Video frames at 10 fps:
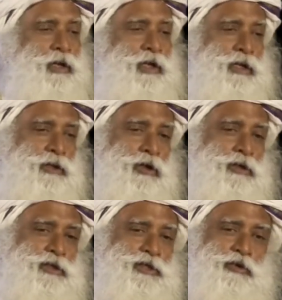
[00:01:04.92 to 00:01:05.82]
many
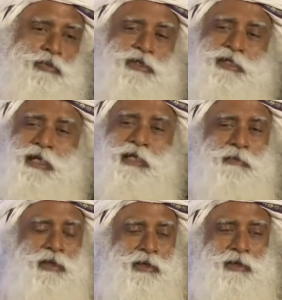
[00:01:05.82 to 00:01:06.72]
doctors have been
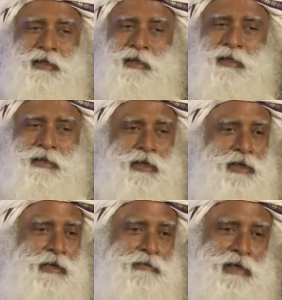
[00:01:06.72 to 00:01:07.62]
telling me that
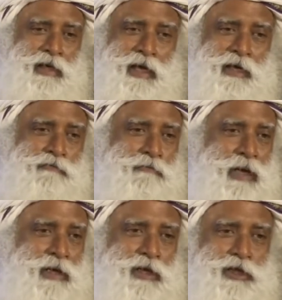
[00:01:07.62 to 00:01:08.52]
they will die of
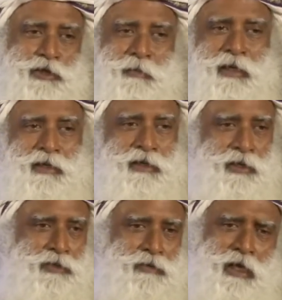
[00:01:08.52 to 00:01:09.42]
malnourishment,
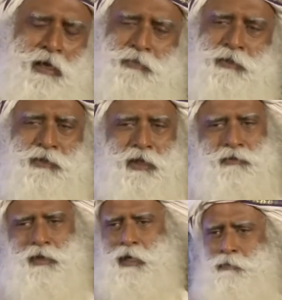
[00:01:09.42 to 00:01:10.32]
this will happen, that
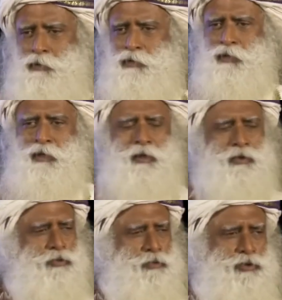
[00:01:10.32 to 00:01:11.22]
will happen,
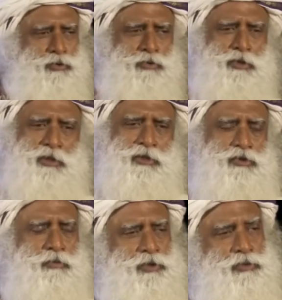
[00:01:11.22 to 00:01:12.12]
you must do this,
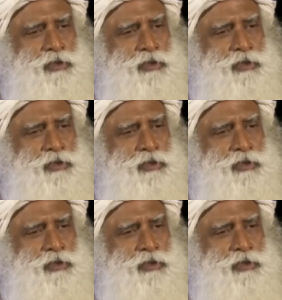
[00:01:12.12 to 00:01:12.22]
you must do